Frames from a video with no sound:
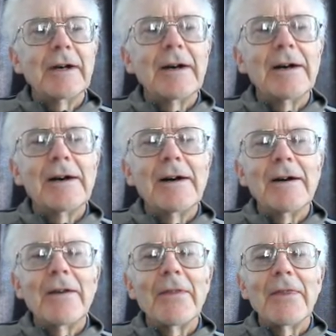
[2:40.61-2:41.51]

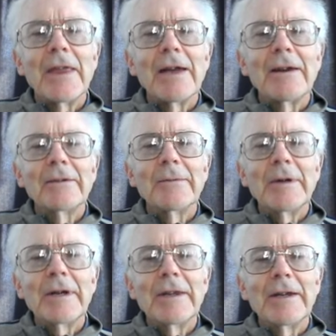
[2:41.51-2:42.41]
ah, that is
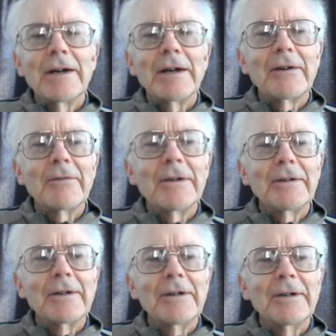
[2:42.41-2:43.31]
where the art
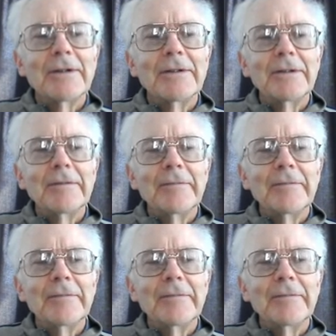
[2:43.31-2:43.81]
resides.